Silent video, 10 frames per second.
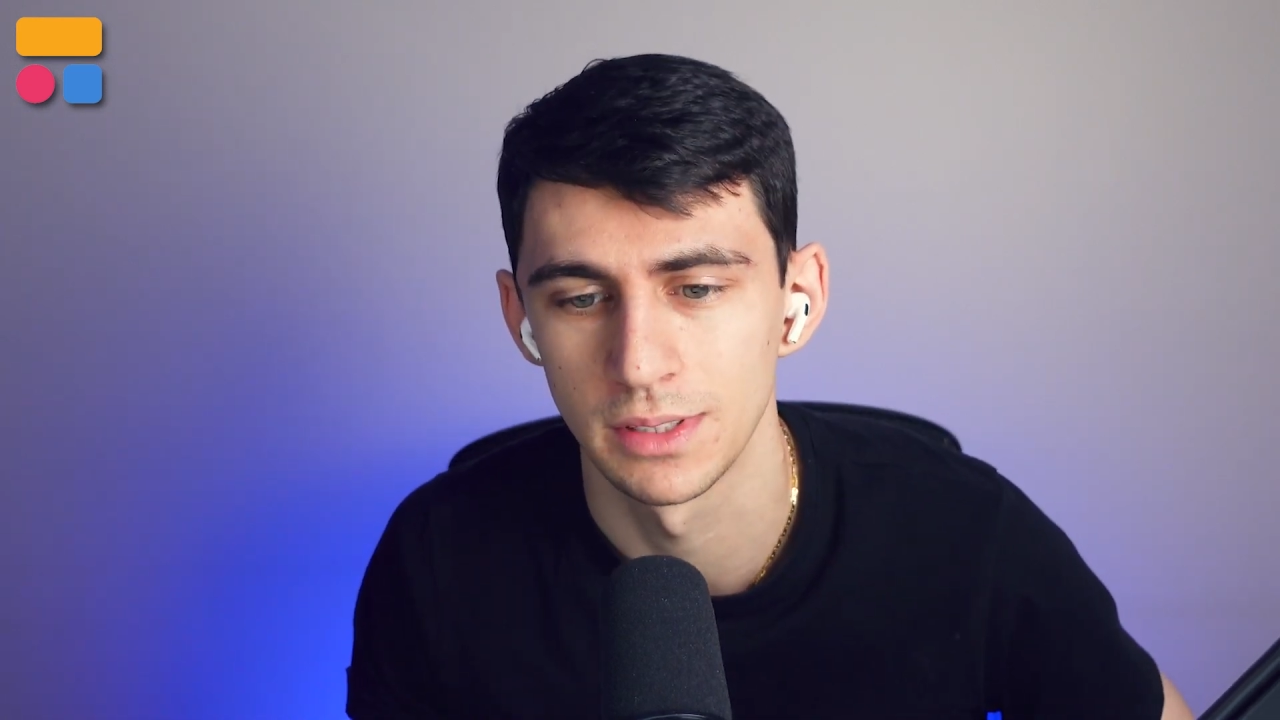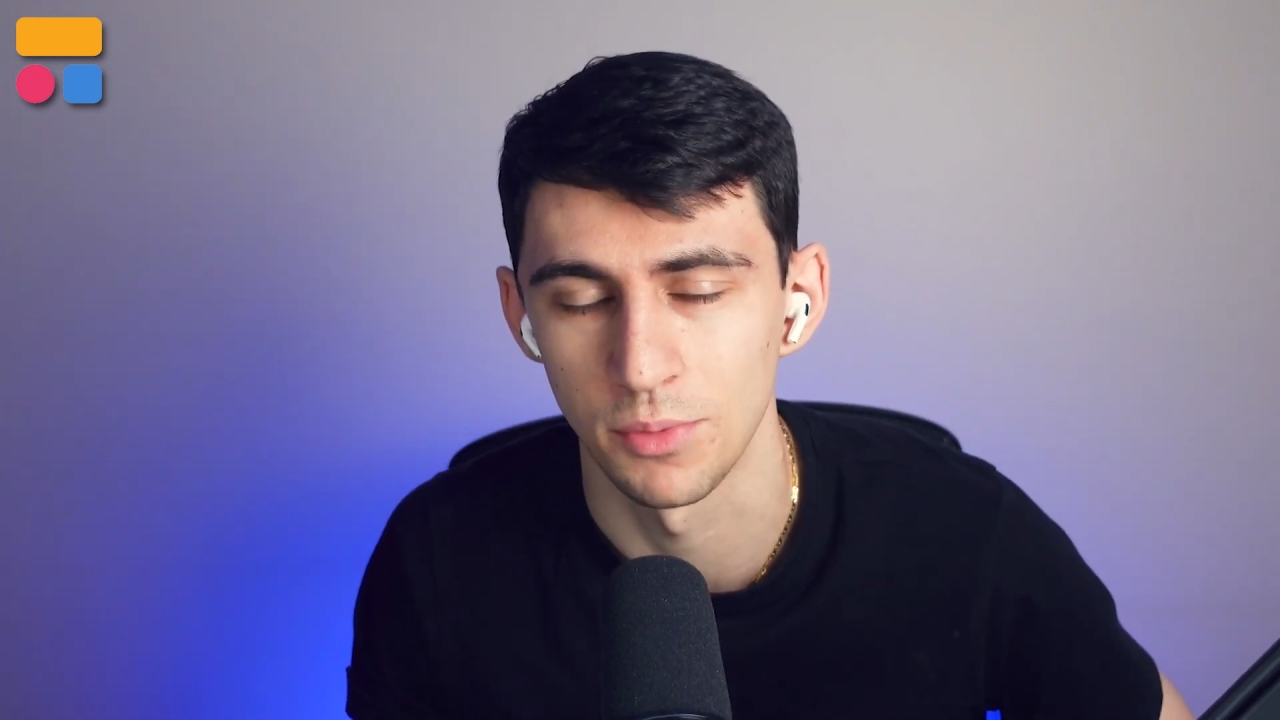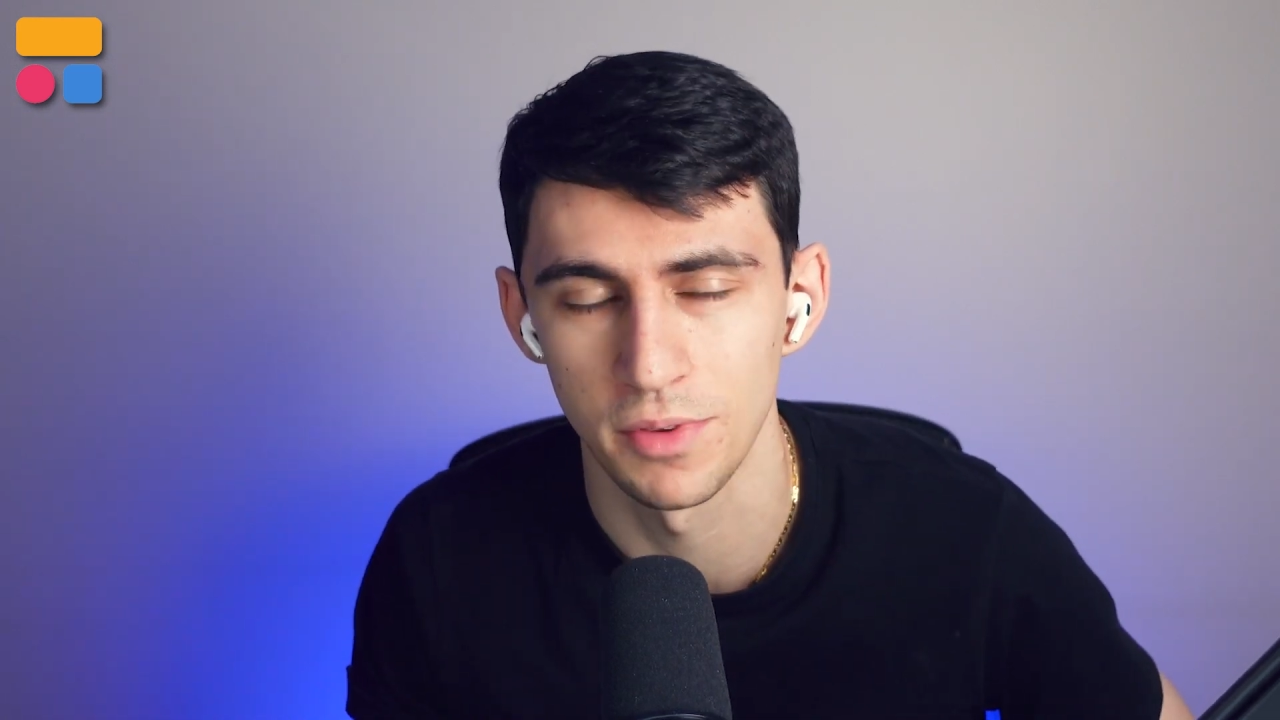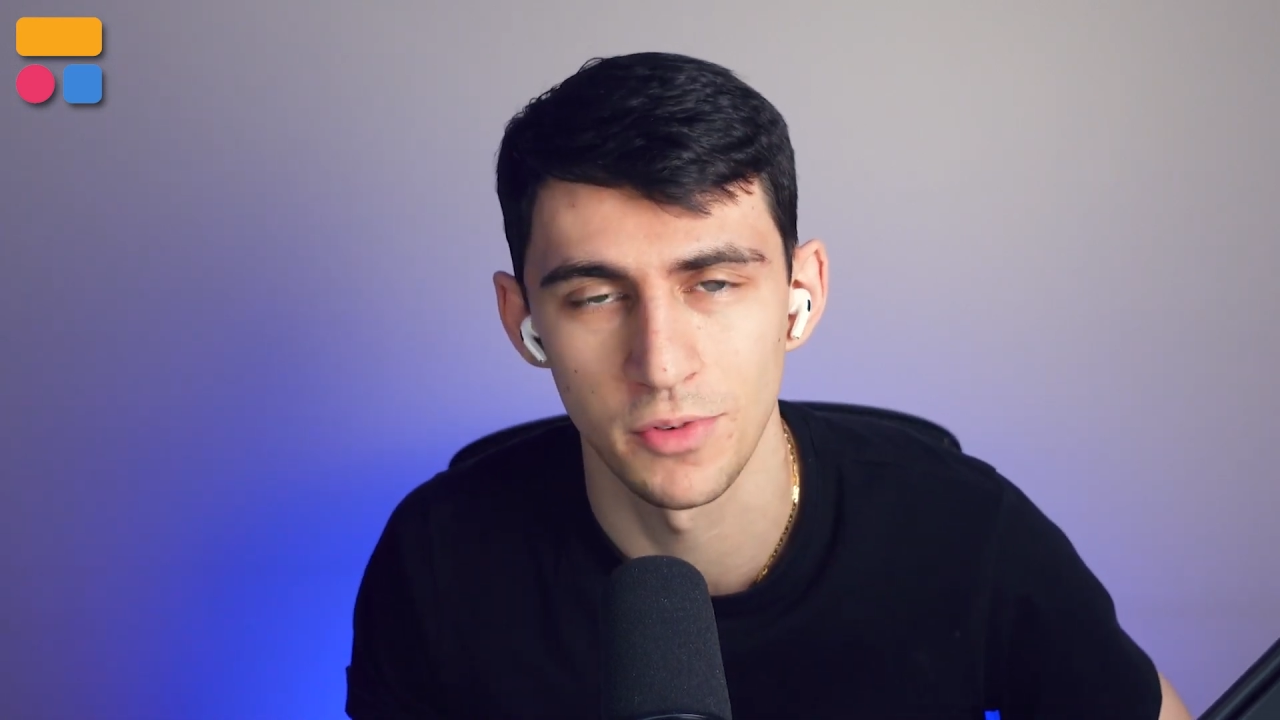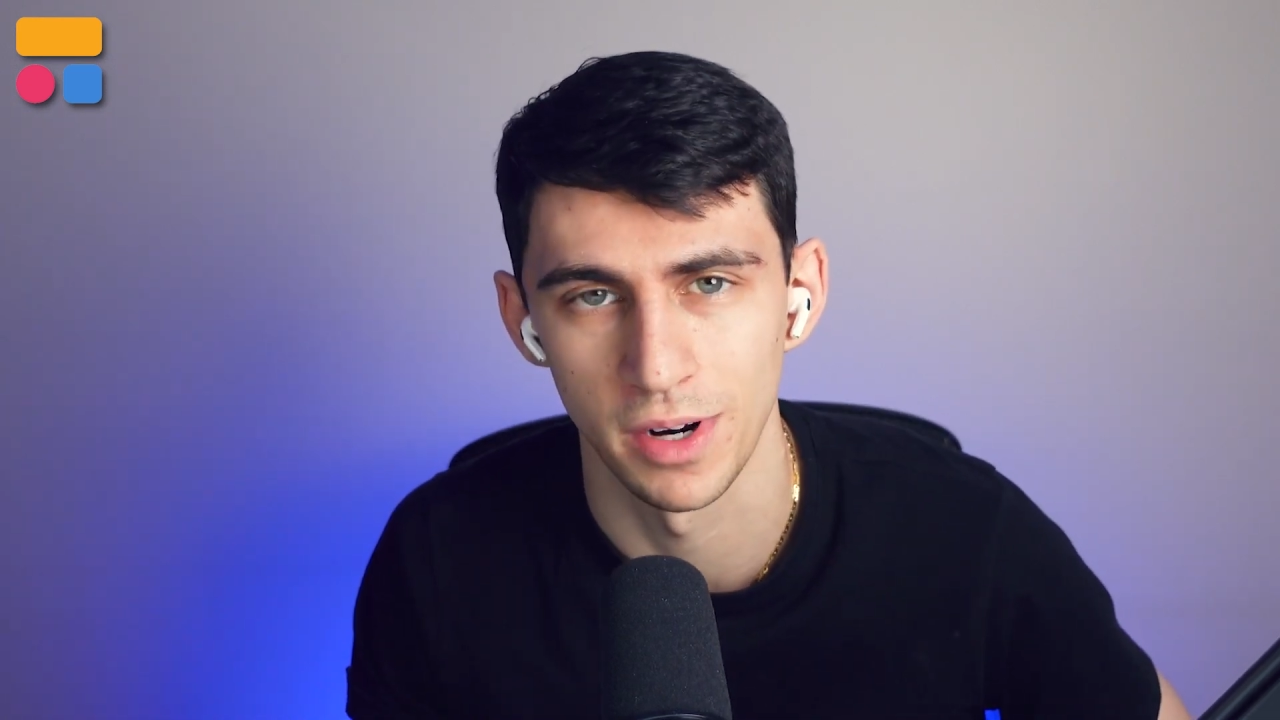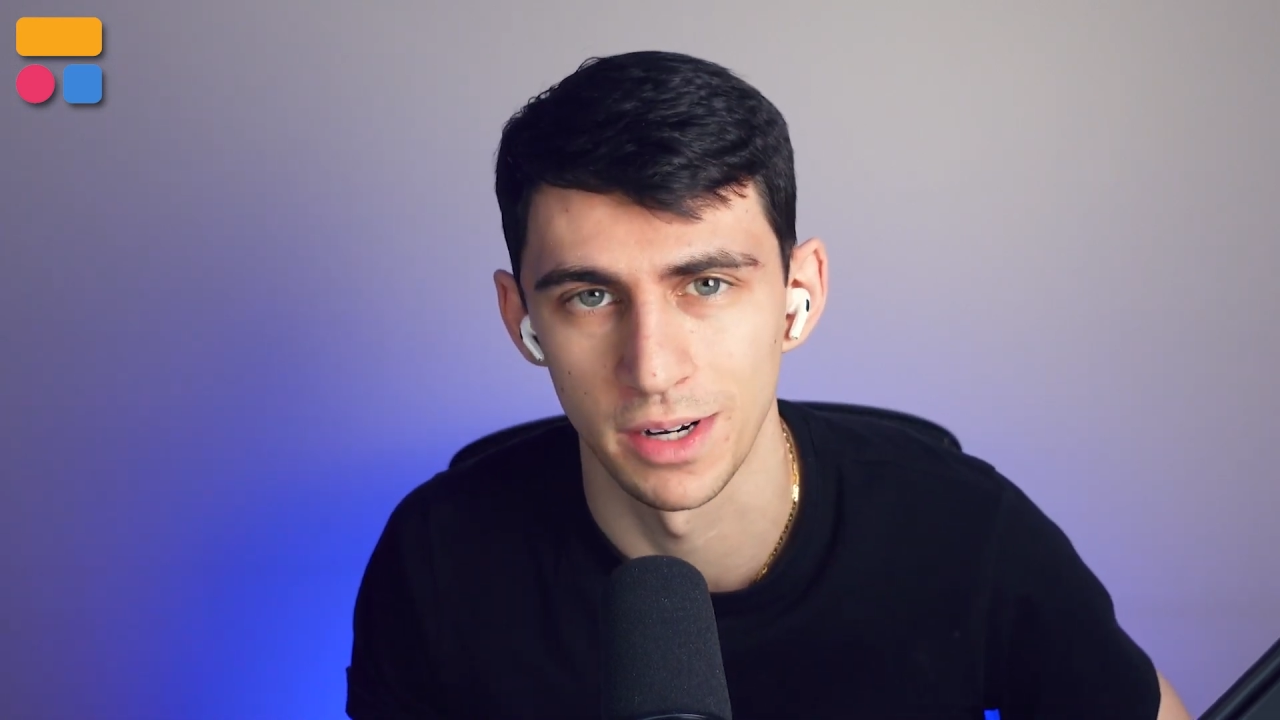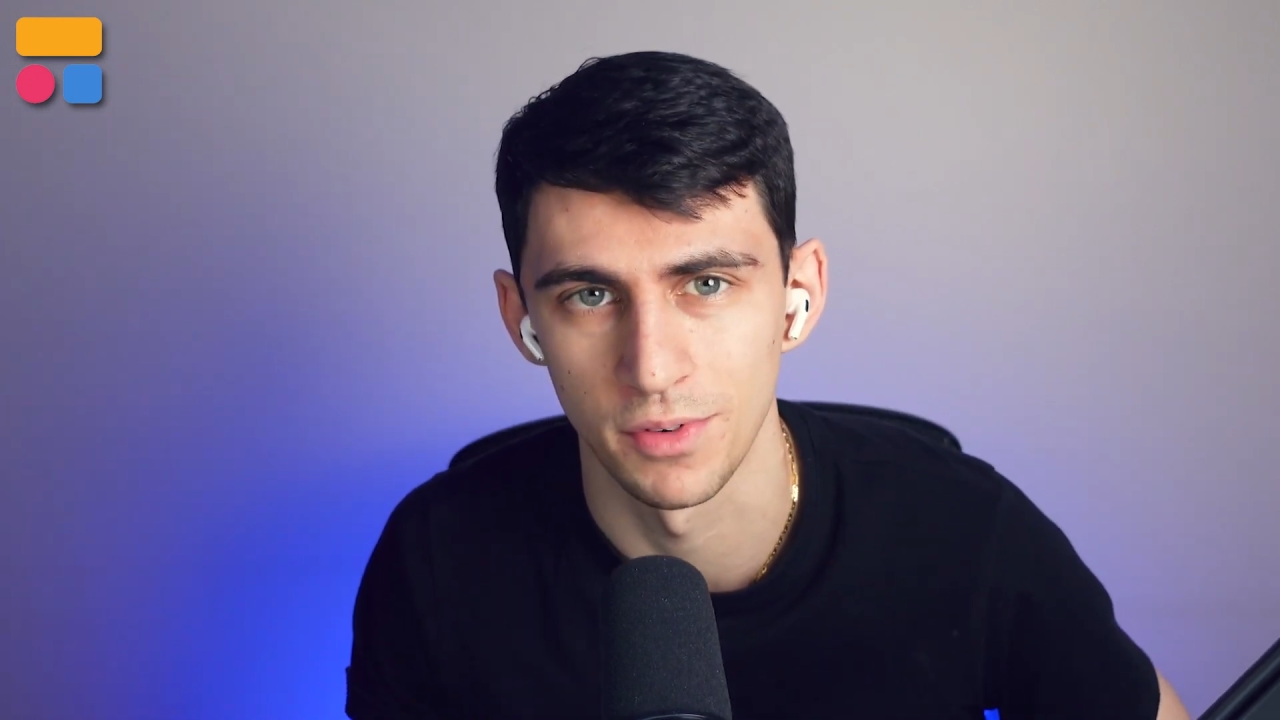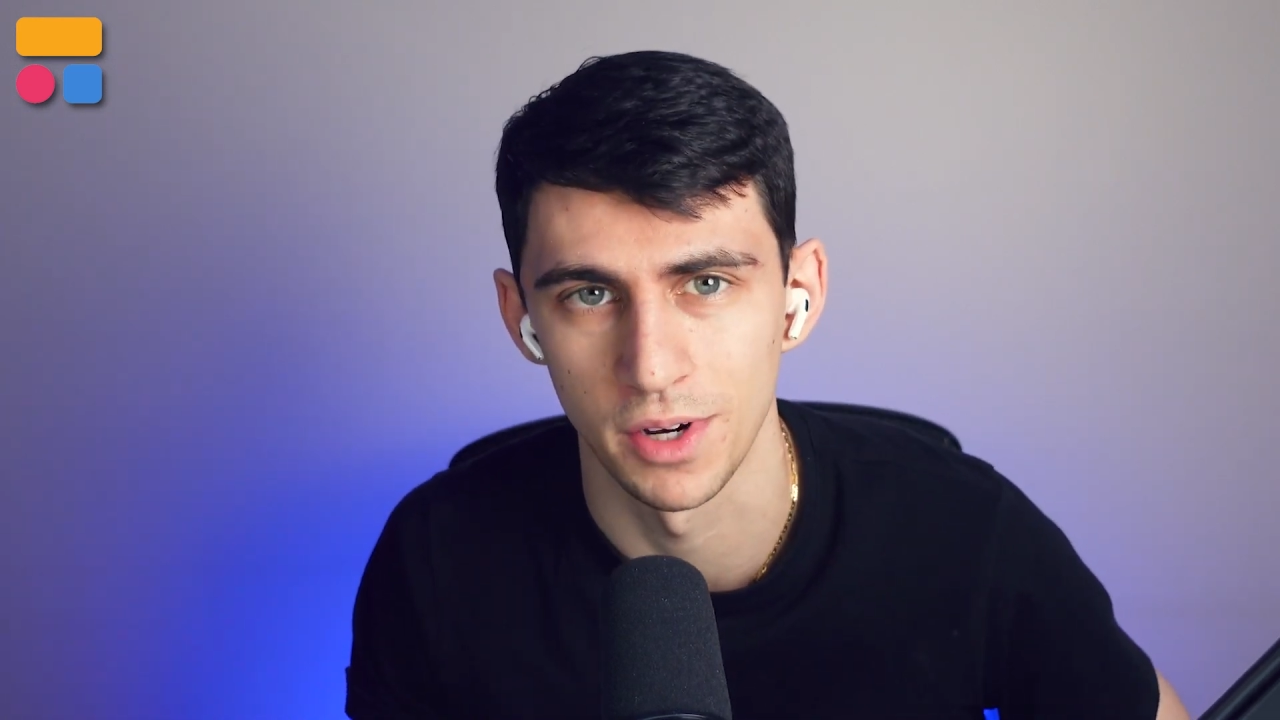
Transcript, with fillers: that we've created